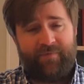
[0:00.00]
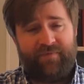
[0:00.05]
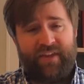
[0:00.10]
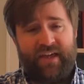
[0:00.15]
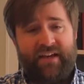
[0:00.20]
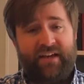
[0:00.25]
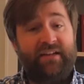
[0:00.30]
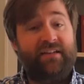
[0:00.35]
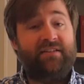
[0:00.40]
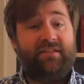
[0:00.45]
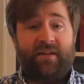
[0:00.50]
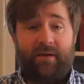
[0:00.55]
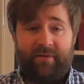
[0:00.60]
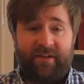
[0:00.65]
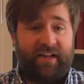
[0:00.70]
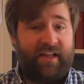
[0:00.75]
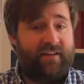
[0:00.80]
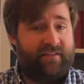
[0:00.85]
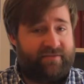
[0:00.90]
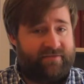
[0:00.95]
That is, I
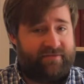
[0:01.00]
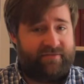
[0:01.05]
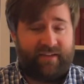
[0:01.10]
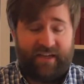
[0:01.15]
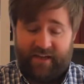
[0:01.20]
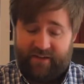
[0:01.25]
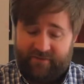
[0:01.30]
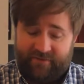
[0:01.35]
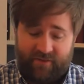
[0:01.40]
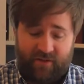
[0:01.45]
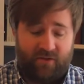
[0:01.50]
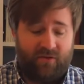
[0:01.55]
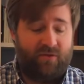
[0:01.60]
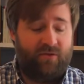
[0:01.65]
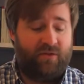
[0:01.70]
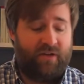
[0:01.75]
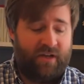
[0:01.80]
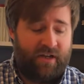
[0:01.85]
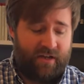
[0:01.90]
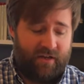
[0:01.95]
mean, if
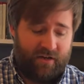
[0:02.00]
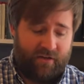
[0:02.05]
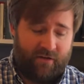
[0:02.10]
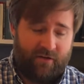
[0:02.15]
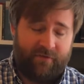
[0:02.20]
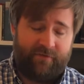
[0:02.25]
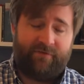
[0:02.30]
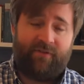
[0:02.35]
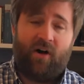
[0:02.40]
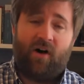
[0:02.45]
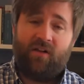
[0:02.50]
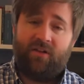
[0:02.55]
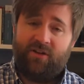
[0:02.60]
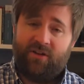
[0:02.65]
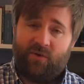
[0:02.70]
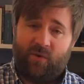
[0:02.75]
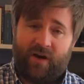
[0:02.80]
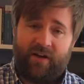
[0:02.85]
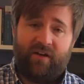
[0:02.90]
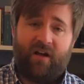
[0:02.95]
you fall
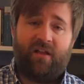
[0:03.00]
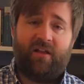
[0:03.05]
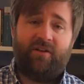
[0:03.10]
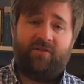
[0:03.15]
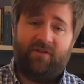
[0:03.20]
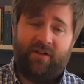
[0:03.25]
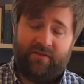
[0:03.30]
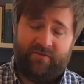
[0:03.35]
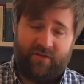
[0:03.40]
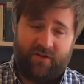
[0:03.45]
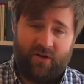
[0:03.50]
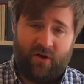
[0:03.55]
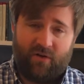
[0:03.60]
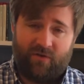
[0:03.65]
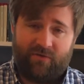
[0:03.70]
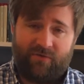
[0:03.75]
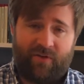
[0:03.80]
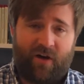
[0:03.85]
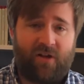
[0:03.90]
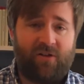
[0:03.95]
into idolatry, if you
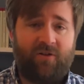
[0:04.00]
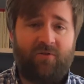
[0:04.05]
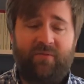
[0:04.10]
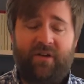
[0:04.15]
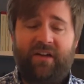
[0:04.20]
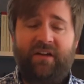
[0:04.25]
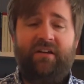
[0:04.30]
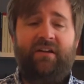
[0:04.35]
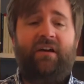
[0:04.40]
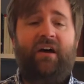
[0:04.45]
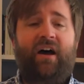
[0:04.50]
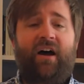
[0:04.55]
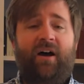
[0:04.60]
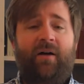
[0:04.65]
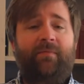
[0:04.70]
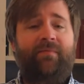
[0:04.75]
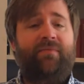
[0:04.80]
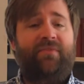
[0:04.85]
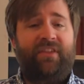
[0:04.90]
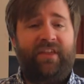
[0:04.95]
don't follow me,
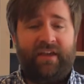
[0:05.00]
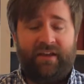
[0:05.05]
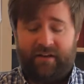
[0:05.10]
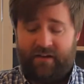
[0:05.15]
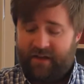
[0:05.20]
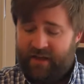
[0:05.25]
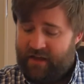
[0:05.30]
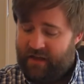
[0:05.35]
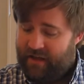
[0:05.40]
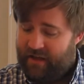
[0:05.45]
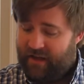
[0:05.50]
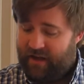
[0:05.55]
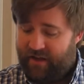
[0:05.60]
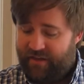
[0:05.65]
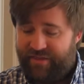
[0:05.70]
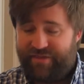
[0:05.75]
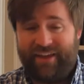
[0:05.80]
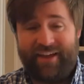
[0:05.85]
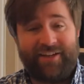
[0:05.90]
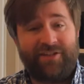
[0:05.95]
then
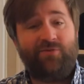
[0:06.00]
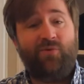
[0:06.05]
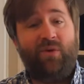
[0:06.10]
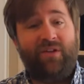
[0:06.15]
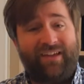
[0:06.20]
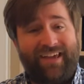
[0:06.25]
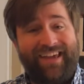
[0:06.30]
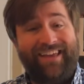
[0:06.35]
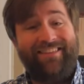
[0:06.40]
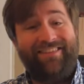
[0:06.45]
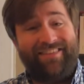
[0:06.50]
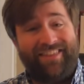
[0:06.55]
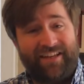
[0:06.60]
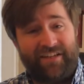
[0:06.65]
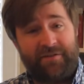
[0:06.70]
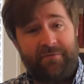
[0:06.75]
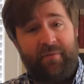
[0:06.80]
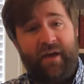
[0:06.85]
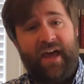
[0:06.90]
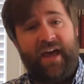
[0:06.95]
things will get
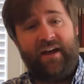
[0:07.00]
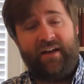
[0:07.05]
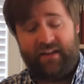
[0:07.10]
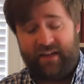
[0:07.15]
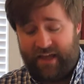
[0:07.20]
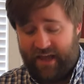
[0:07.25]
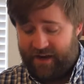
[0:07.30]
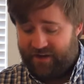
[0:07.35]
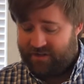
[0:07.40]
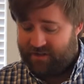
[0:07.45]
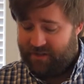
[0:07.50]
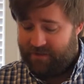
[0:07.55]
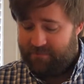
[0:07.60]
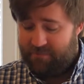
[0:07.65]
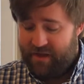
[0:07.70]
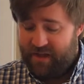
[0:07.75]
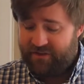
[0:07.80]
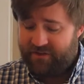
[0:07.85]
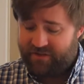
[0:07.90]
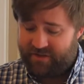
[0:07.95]
this bad. He actually
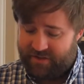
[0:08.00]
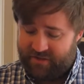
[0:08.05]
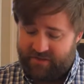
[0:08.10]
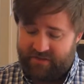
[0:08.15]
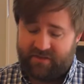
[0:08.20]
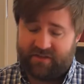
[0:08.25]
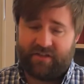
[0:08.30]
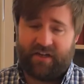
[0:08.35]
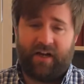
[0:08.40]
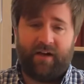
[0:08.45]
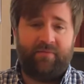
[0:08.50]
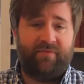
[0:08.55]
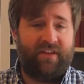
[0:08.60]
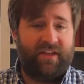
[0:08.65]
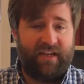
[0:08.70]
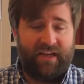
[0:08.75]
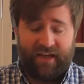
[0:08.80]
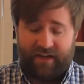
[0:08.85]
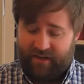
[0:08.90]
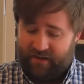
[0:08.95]
mentions
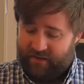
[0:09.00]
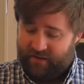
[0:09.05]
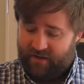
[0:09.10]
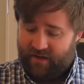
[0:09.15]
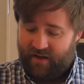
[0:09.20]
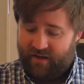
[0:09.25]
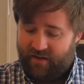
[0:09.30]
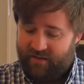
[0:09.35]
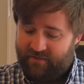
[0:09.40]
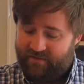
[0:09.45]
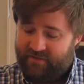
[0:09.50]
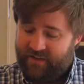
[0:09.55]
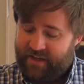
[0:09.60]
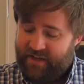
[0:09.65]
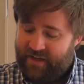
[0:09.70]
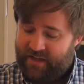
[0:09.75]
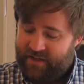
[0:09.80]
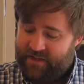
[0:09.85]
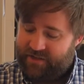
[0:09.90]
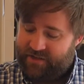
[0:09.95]
the eating of
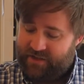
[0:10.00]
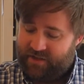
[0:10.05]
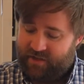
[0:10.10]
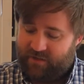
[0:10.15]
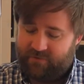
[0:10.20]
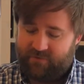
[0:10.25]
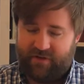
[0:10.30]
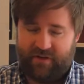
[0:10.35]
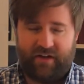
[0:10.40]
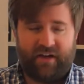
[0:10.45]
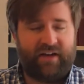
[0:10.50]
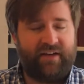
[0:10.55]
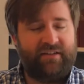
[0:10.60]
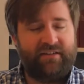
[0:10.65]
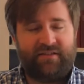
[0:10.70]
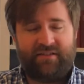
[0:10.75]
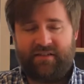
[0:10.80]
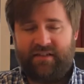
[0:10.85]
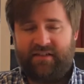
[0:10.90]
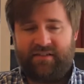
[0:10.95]
children, not
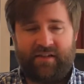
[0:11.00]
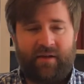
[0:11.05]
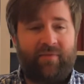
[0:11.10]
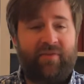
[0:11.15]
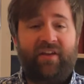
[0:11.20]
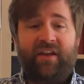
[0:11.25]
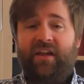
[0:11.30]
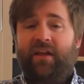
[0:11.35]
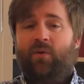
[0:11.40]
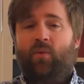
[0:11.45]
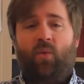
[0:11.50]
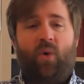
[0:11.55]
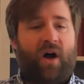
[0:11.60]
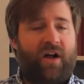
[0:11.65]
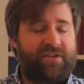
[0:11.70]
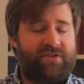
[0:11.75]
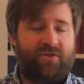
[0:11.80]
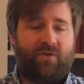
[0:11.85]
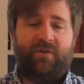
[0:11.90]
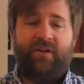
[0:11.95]
as something he
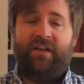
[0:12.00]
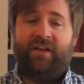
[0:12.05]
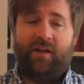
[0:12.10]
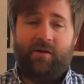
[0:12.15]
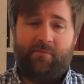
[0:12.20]
wants or he